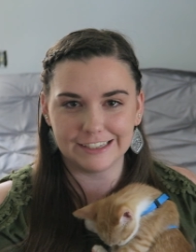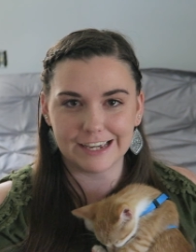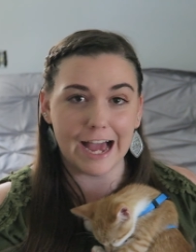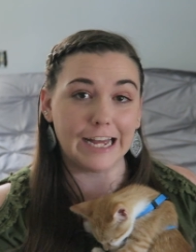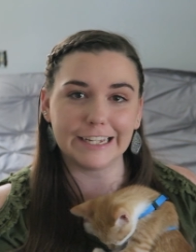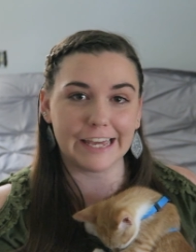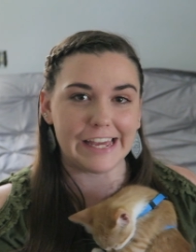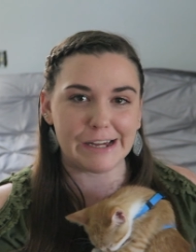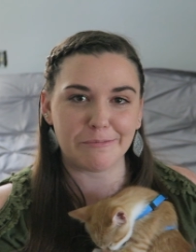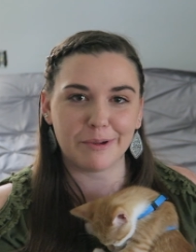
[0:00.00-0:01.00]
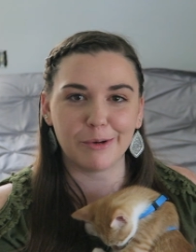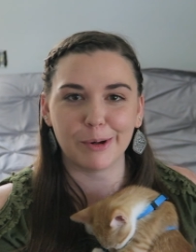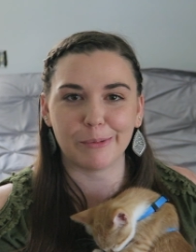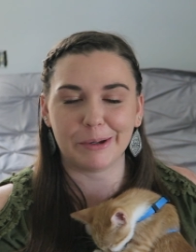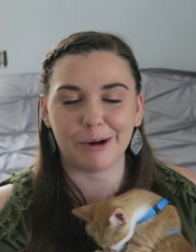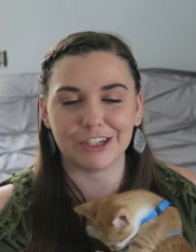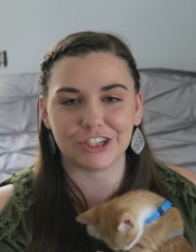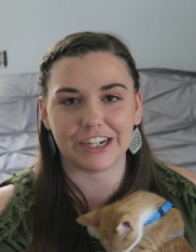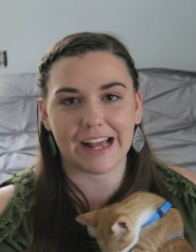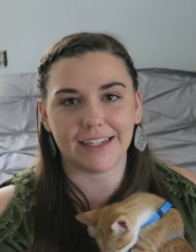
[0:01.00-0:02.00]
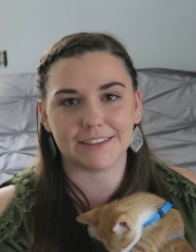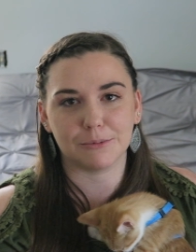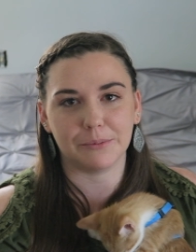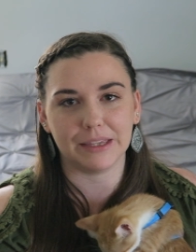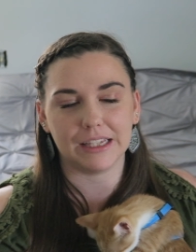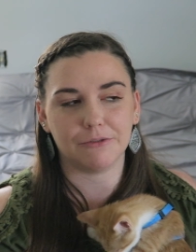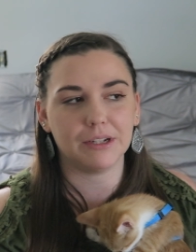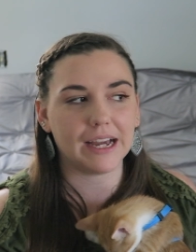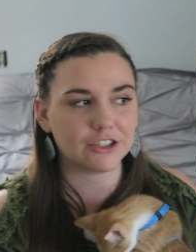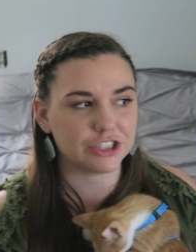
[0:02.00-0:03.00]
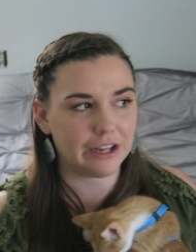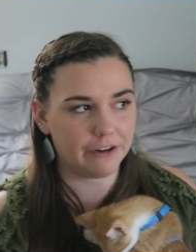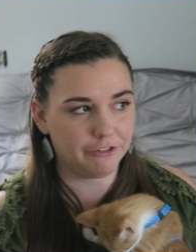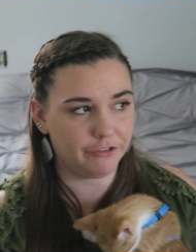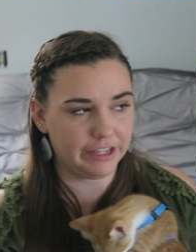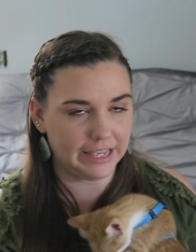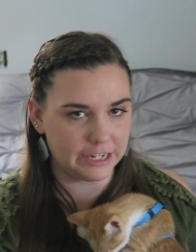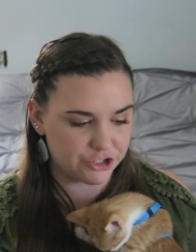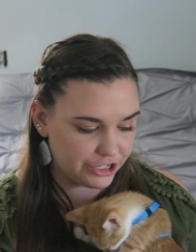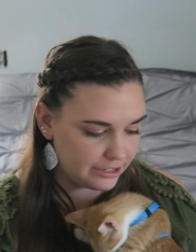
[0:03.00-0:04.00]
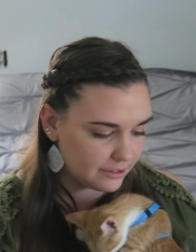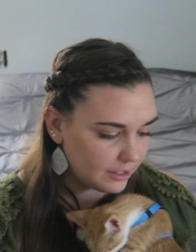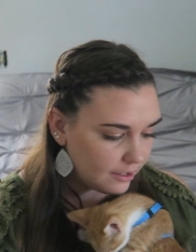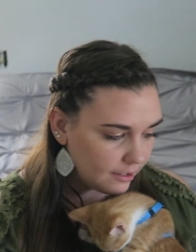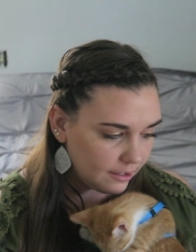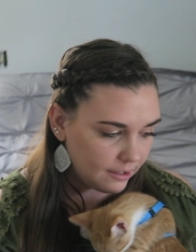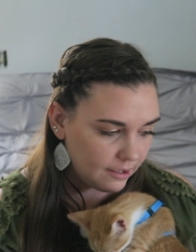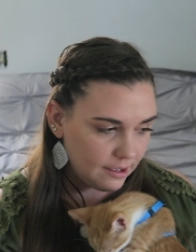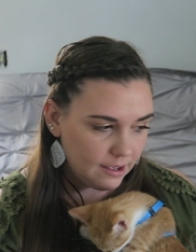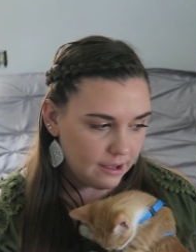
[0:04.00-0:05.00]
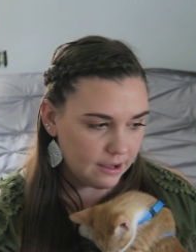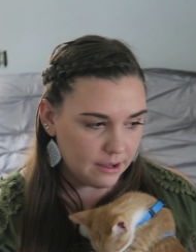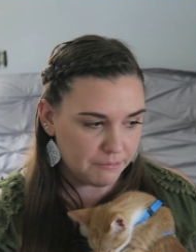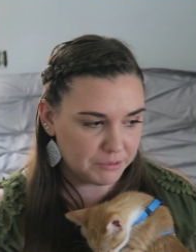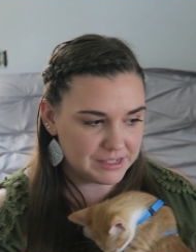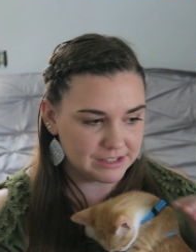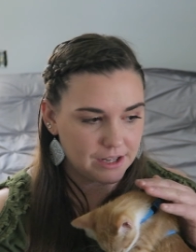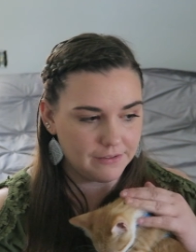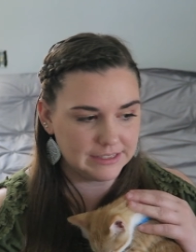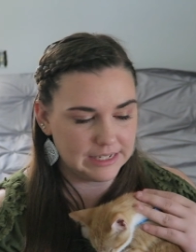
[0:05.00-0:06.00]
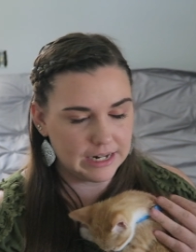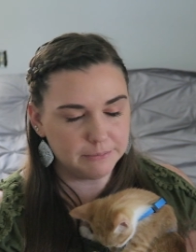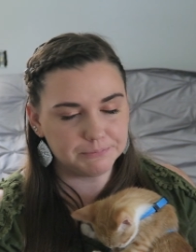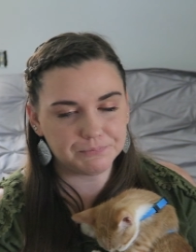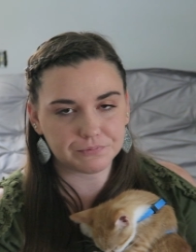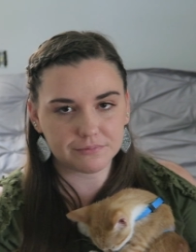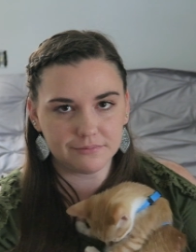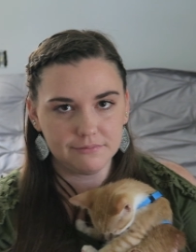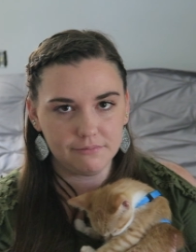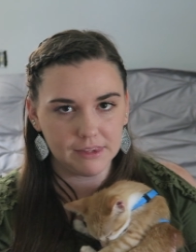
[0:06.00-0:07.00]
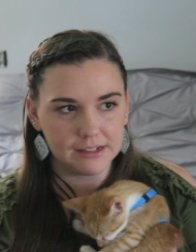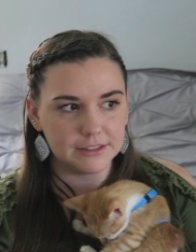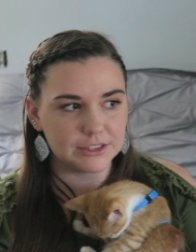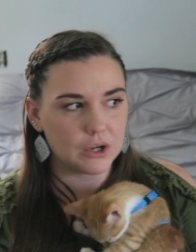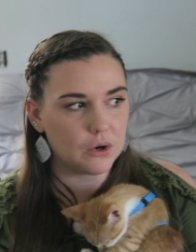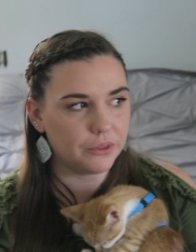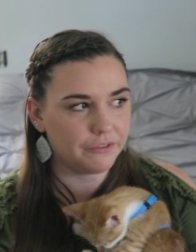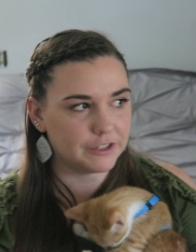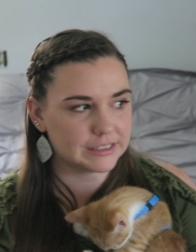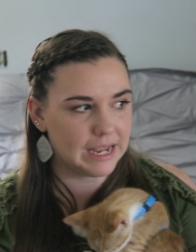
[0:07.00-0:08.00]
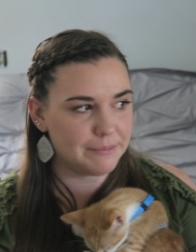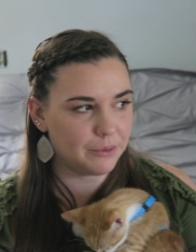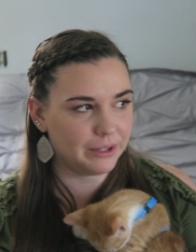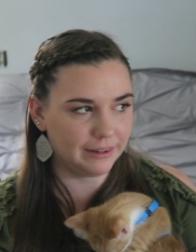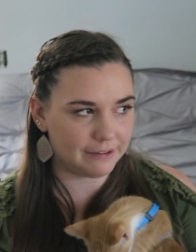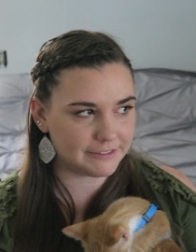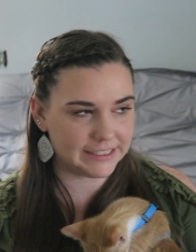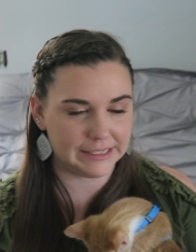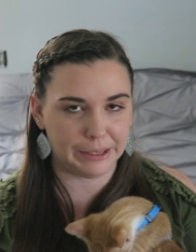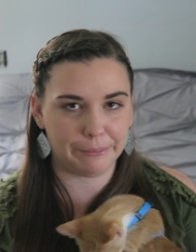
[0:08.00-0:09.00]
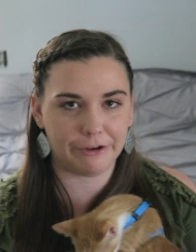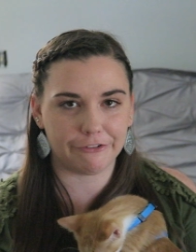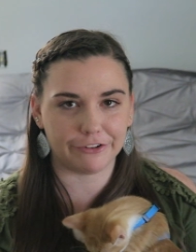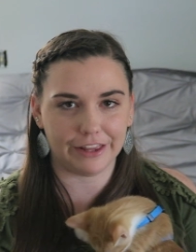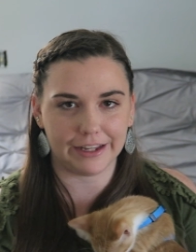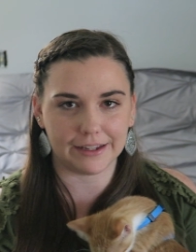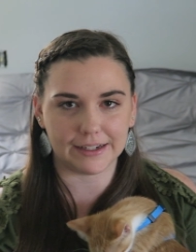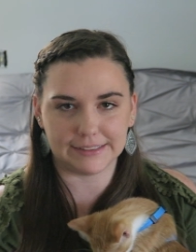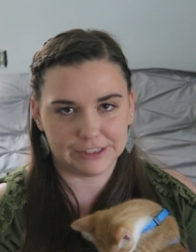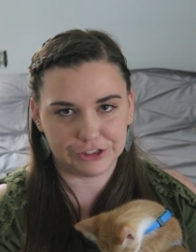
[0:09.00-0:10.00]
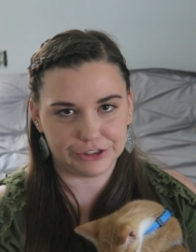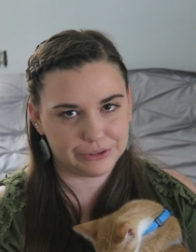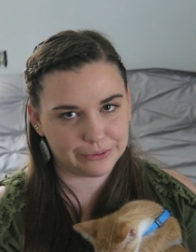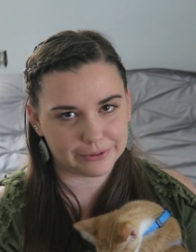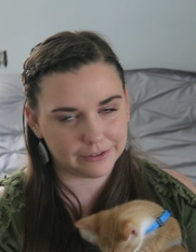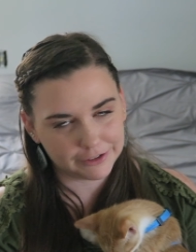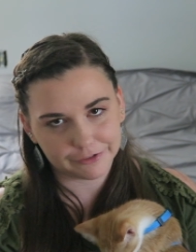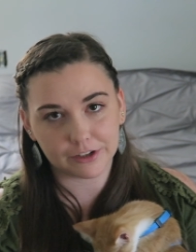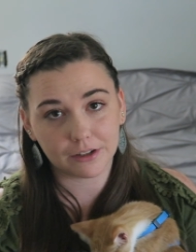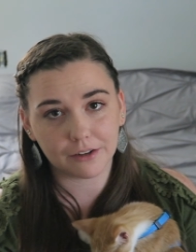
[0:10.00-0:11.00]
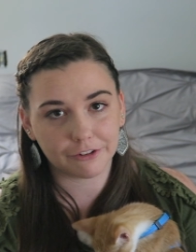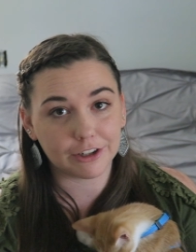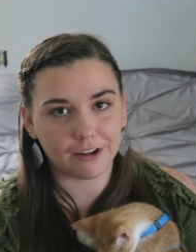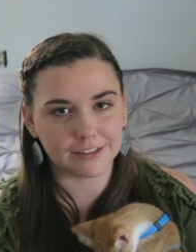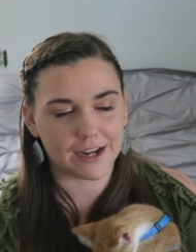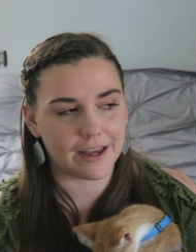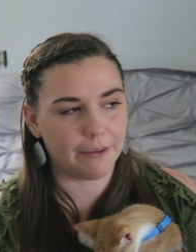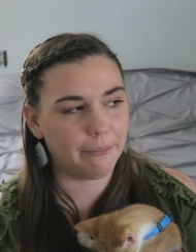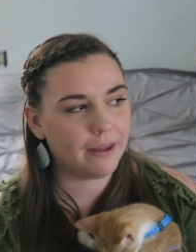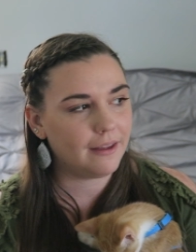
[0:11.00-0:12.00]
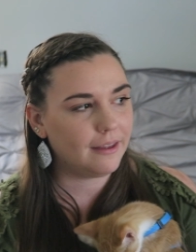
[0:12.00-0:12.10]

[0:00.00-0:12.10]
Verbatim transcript: cat cam where we watch our cats when we leave. We actually got it for vacation, um, but we still have it set up so the first time that we left him for like a dinner or whatever, for, for a long time,